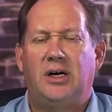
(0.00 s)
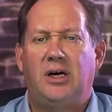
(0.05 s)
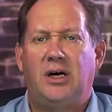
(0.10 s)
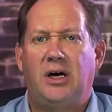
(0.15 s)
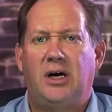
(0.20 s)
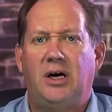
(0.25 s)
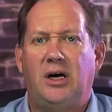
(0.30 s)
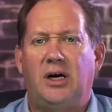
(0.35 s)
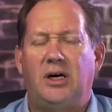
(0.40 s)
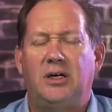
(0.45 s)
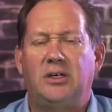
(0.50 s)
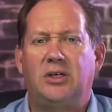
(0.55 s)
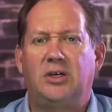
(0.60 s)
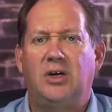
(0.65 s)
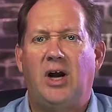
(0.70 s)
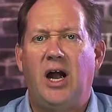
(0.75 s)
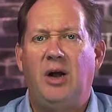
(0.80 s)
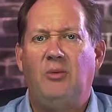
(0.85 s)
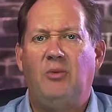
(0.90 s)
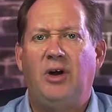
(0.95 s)
Huh,
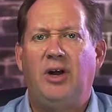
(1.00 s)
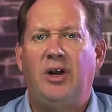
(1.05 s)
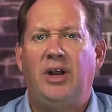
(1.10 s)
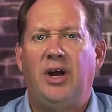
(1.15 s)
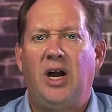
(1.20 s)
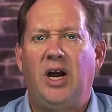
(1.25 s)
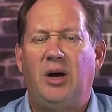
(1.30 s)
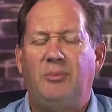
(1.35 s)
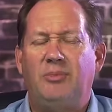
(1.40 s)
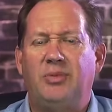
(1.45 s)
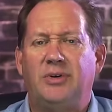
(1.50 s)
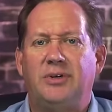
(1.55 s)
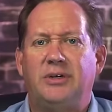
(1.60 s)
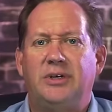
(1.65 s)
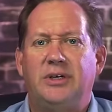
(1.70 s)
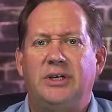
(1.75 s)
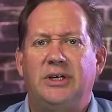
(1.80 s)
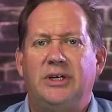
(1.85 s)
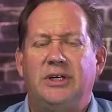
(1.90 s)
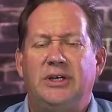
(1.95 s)
crime went up and
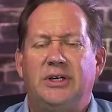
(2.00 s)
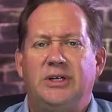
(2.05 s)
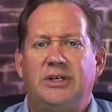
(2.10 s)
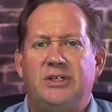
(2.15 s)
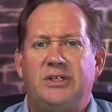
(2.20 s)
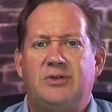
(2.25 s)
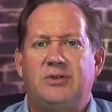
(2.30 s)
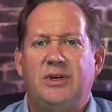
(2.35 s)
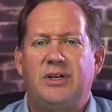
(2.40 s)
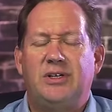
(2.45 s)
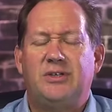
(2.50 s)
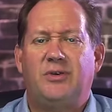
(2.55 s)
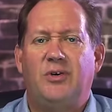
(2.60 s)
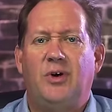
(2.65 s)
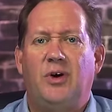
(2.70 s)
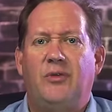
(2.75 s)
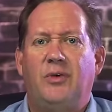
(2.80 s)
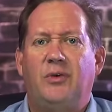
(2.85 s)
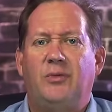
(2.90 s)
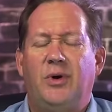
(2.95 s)
streets are
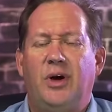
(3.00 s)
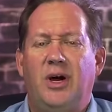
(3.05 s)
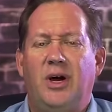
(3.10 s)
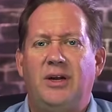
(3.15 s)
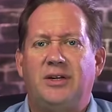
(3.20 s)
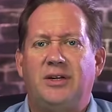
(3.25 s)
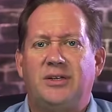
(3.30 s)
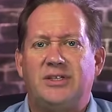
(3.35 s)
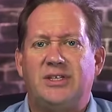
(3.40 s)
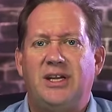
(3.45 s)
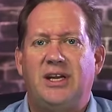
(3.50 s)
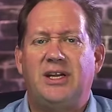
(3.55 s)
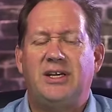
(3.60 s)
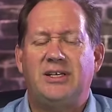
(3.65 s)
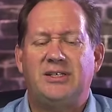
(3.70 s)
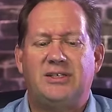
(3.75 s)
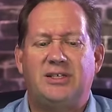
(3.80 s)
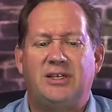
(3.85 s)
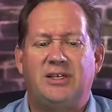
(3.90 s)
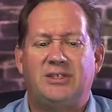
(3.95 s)
overrun in
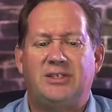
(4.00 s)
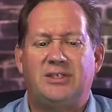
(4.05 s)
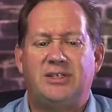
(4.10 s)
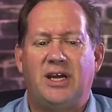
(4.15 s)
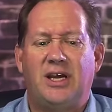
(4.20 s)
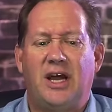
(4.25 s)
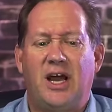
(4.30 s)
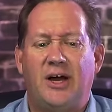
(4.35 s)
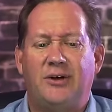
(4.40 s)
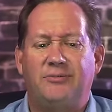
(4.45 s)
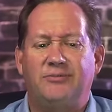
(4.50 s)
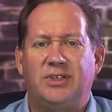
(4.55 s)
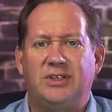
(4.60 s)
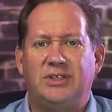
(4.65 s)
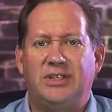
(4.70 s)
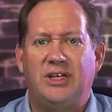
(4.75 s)
cities that that